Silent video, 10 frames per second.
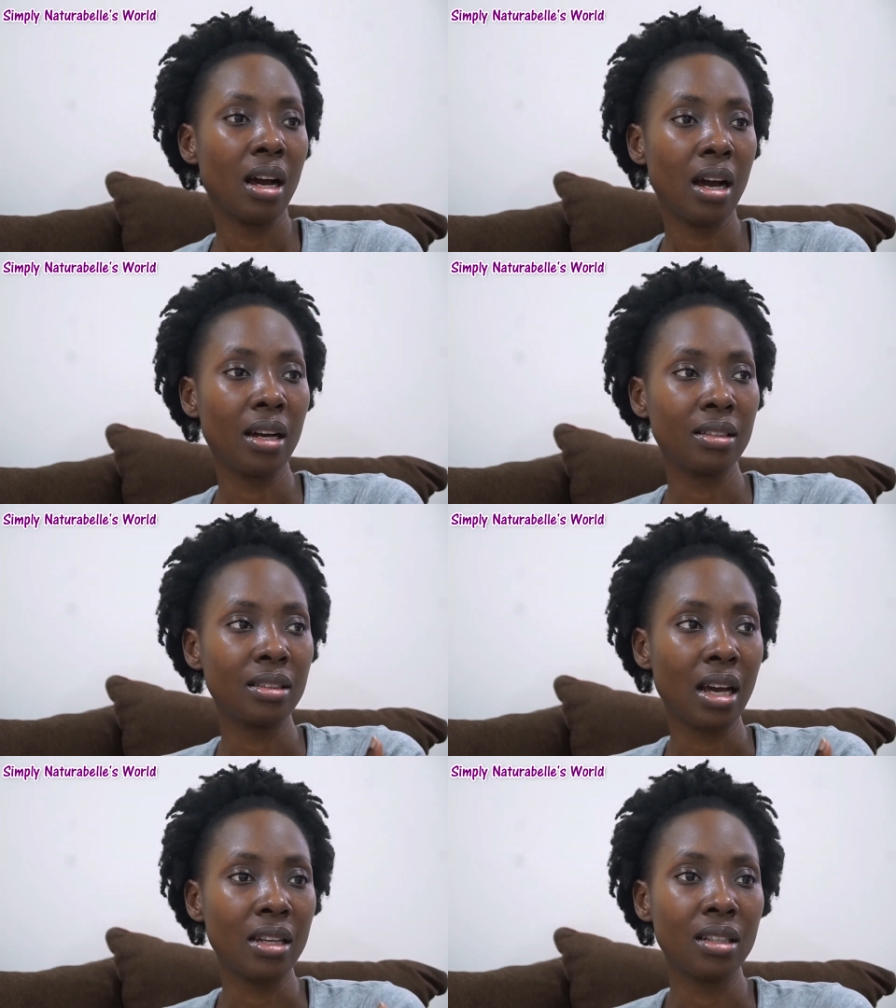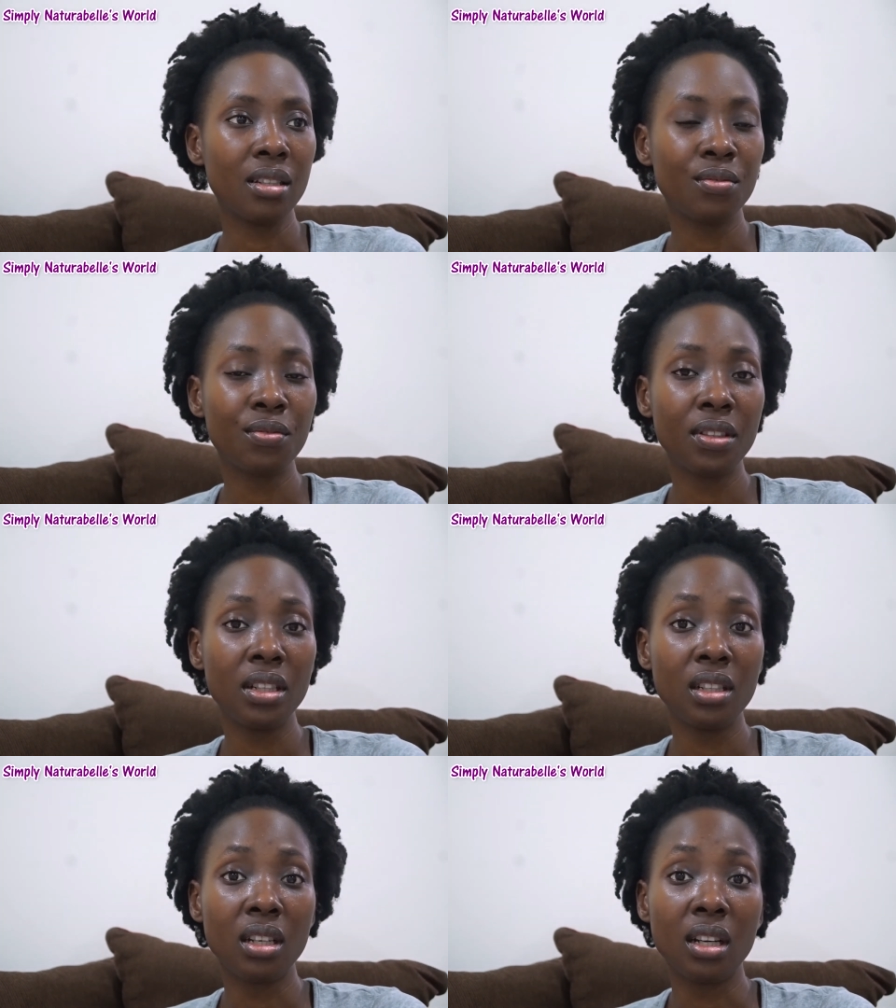and I did
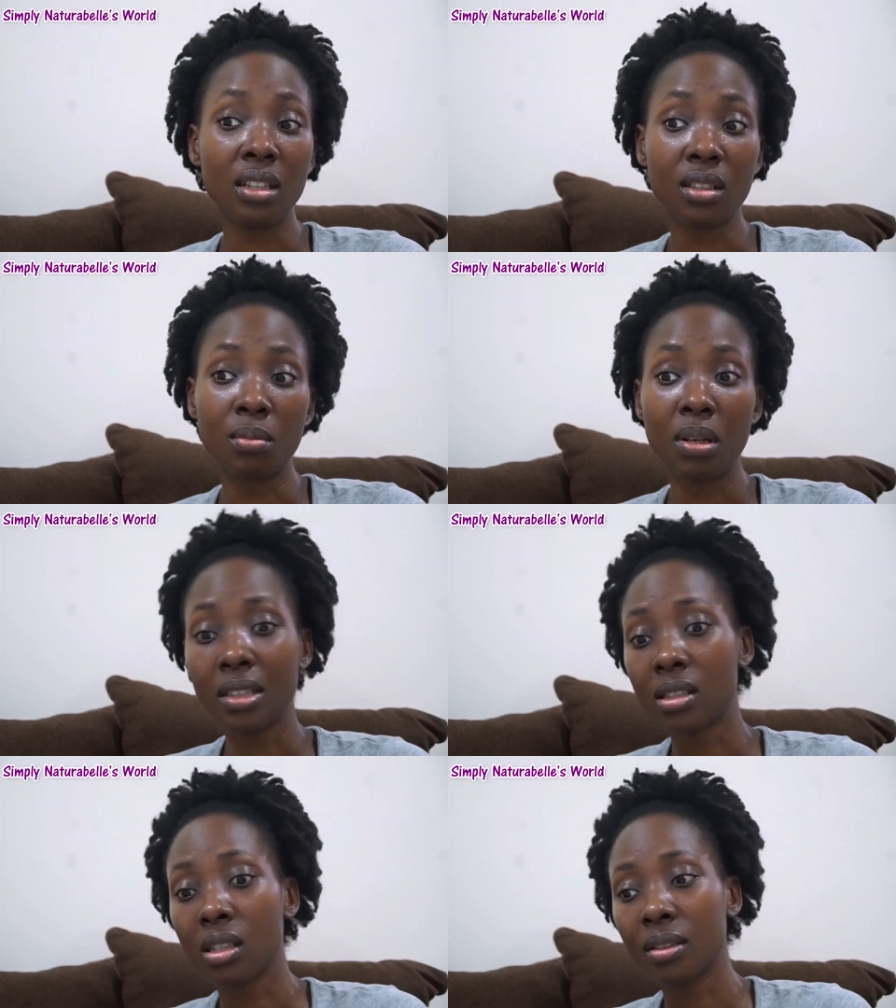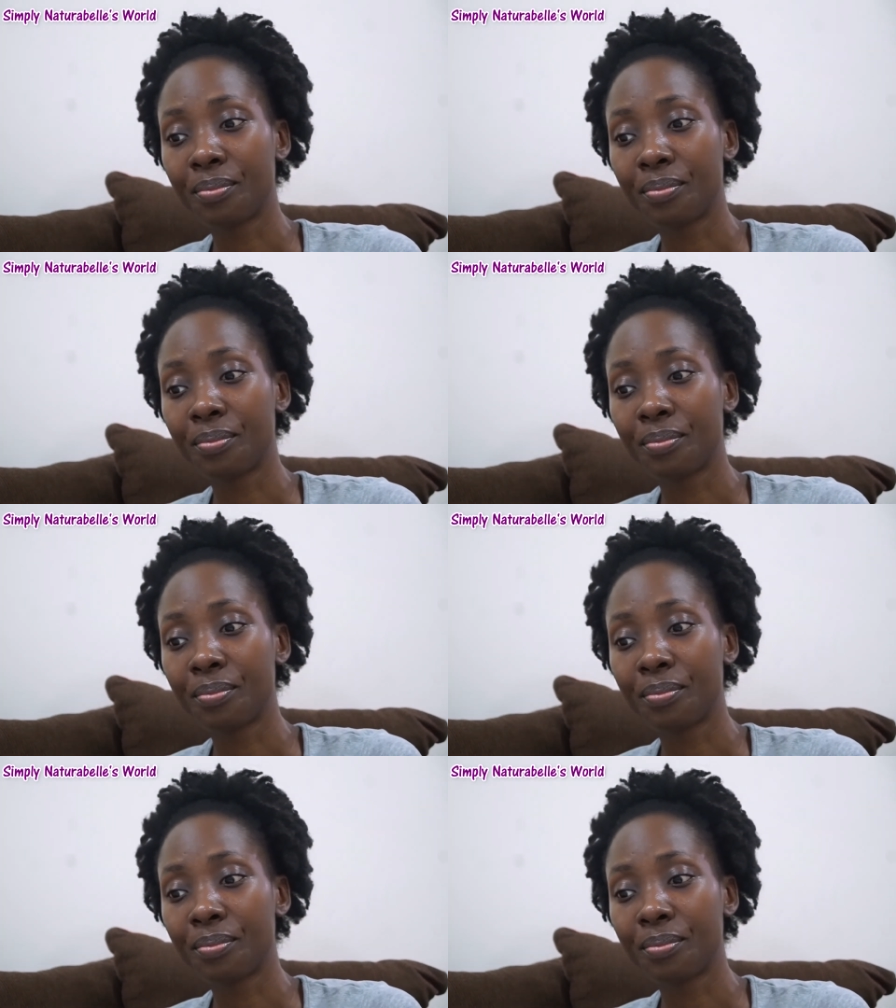feel a little better.